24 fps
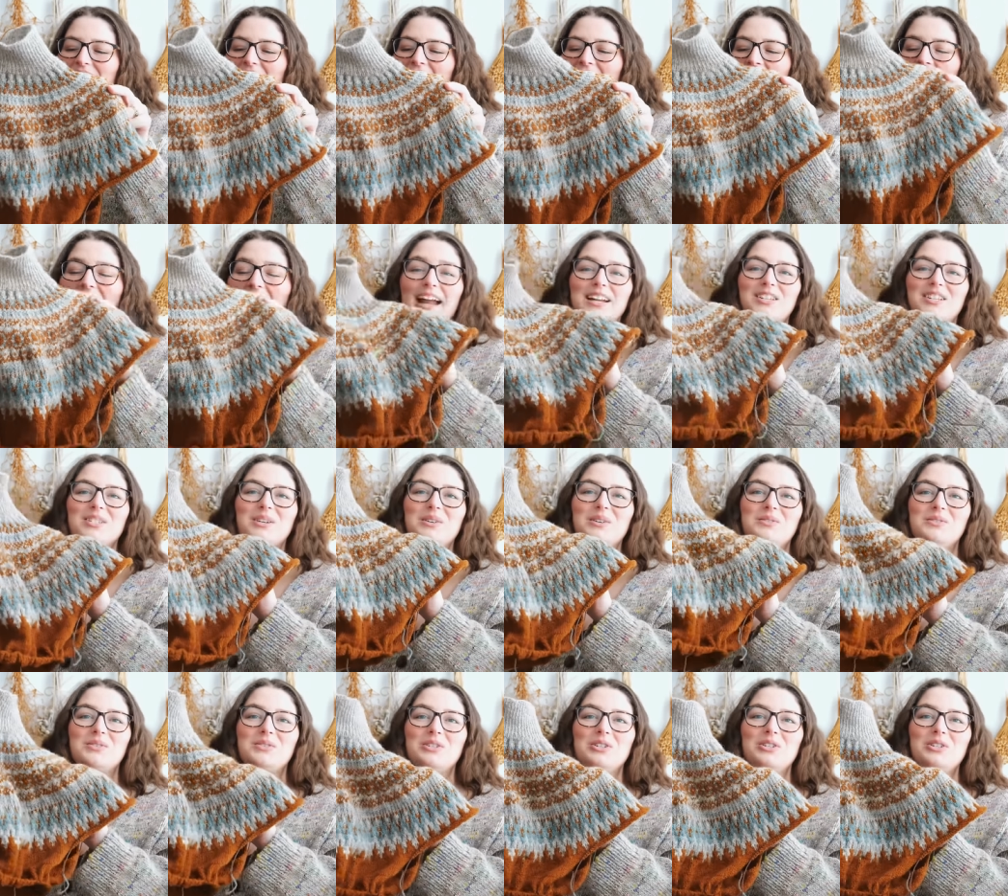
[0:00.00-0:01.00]
I
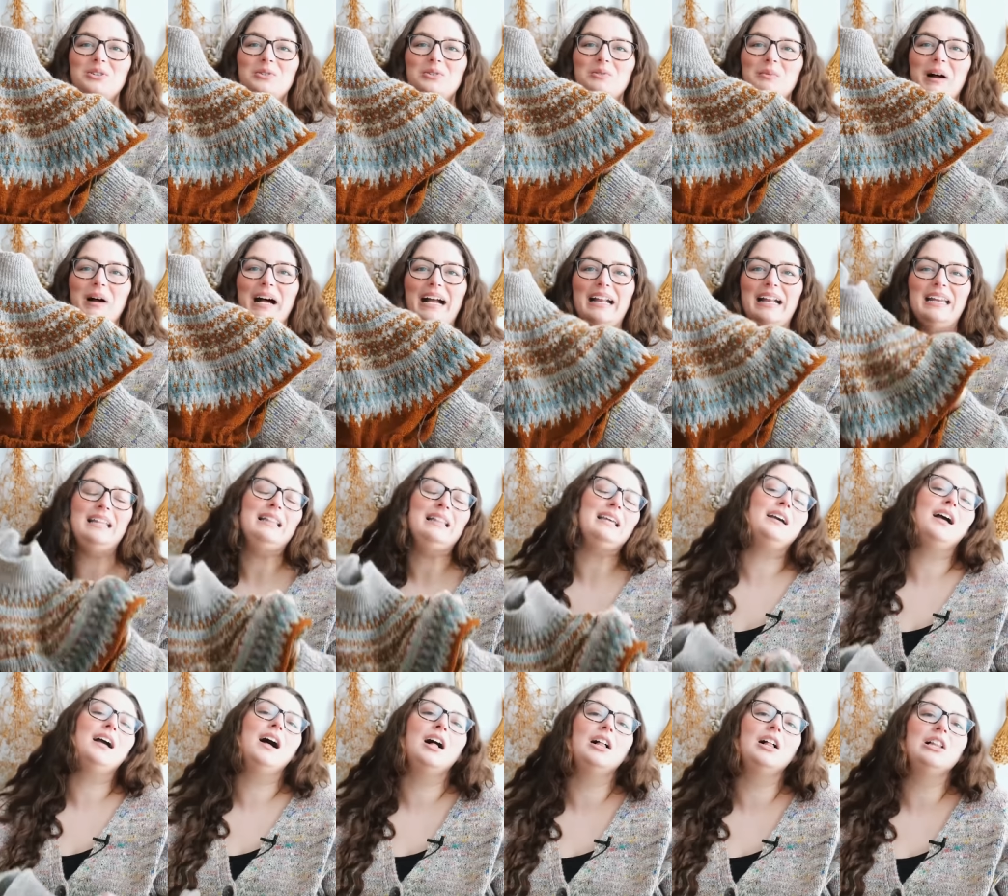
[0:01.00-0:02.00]
chose to do mine in the
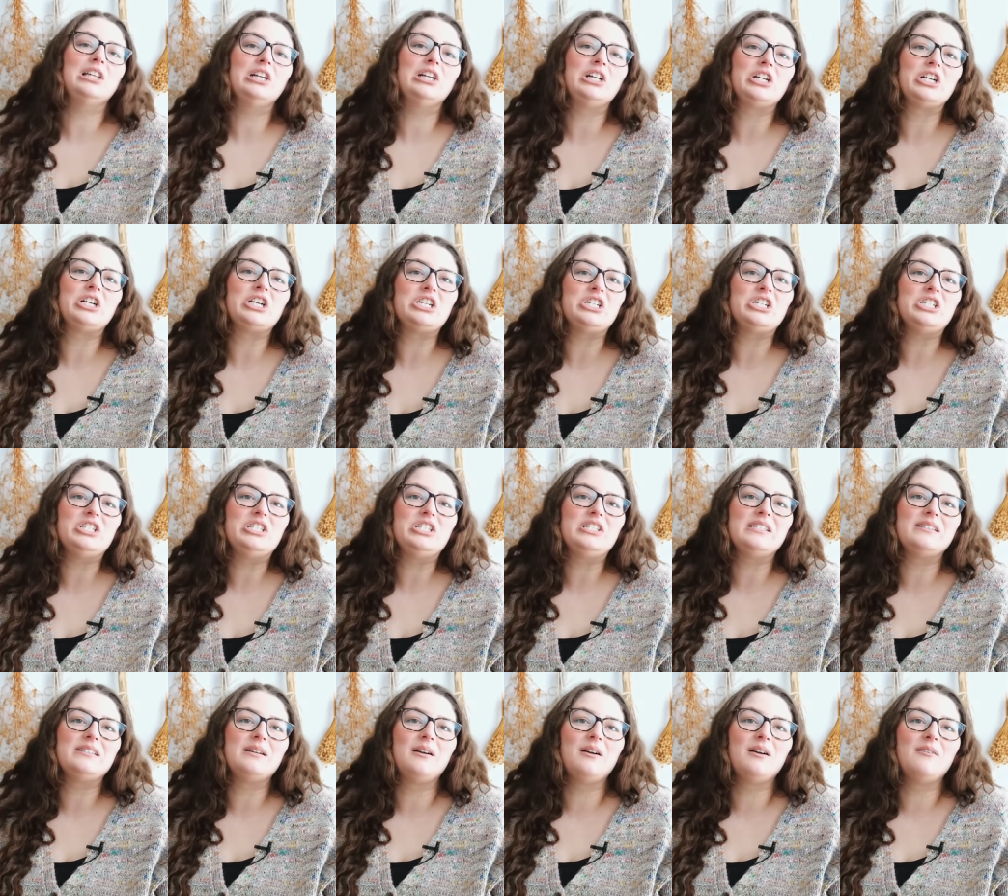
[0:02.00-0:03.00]

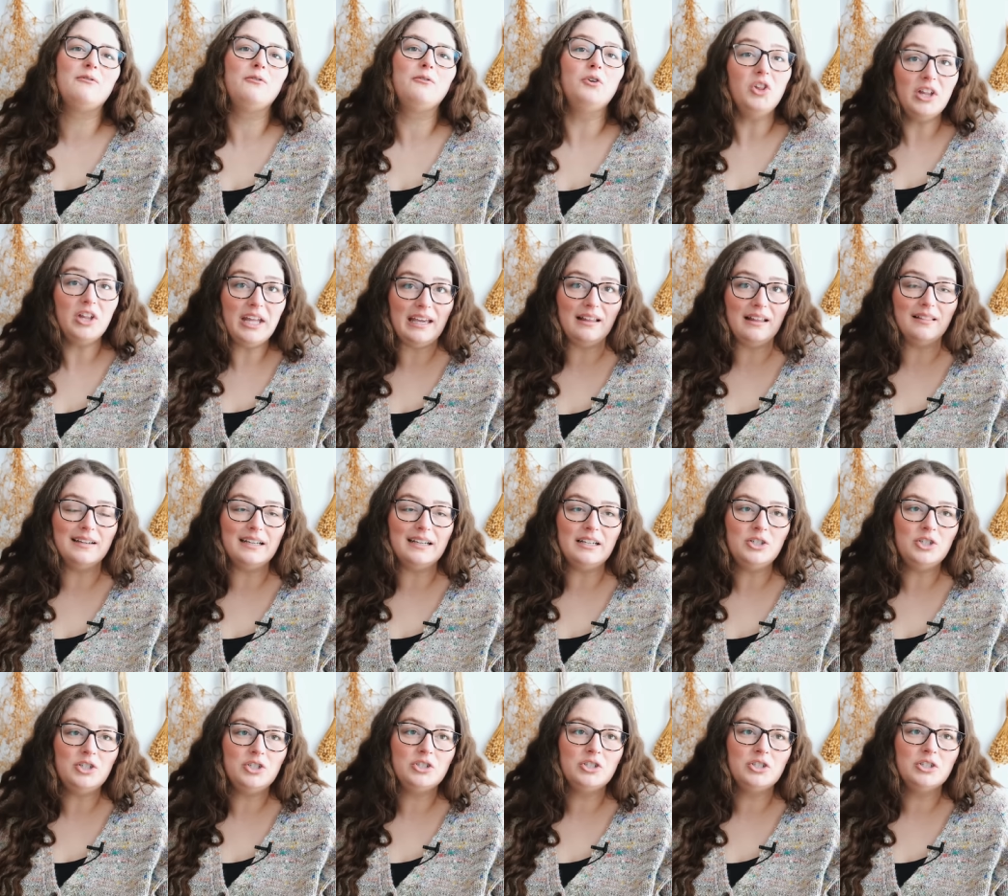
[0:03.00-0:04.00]
colors Full
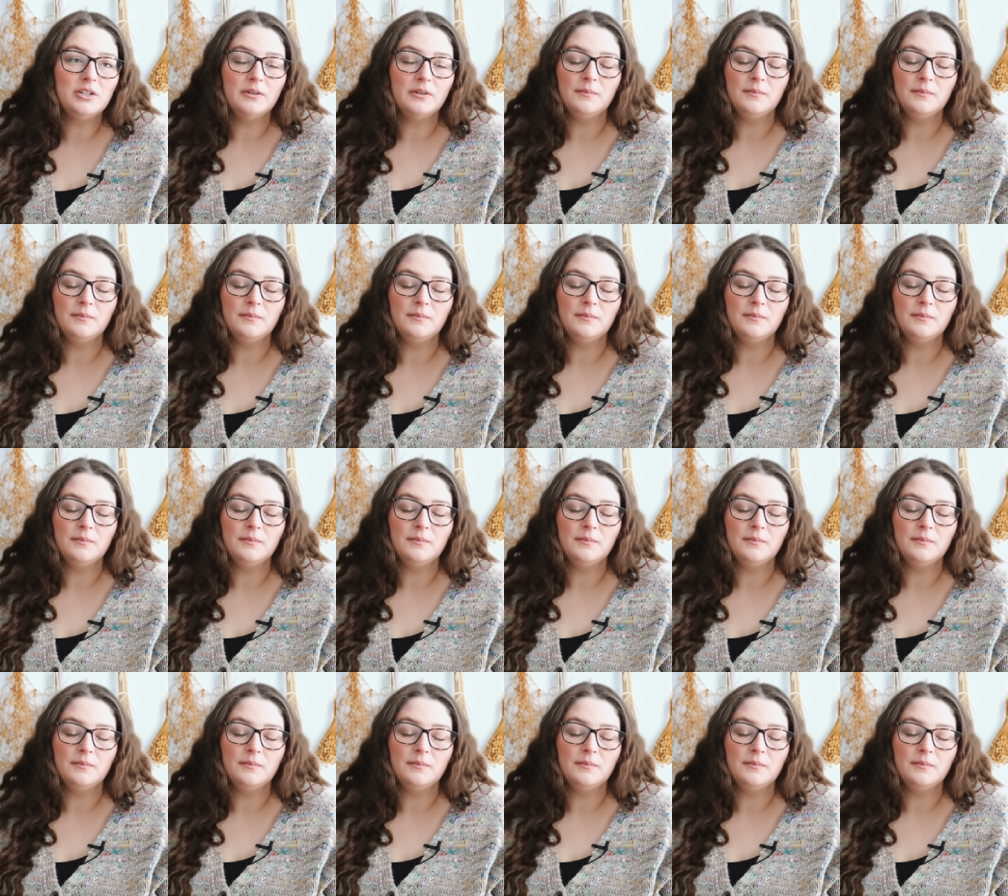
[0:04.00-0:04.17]
English,